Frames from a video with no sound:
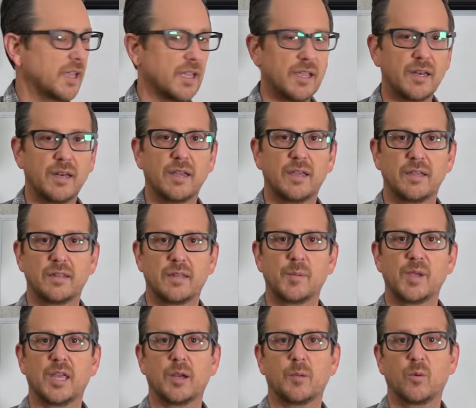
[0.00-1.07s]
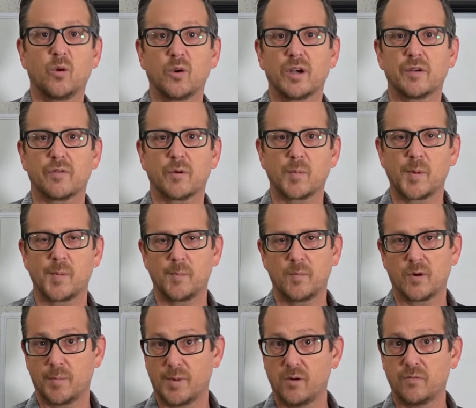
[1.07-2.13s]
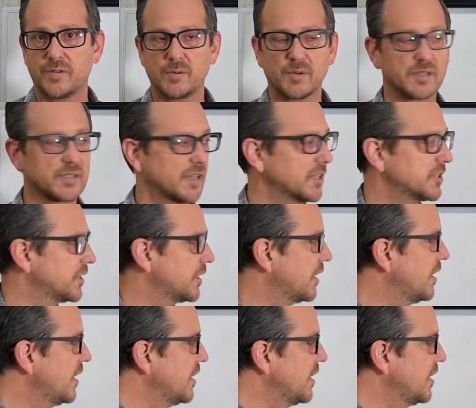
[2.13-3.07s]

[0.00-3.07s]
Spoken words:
in the beginning point of a remote viewing session.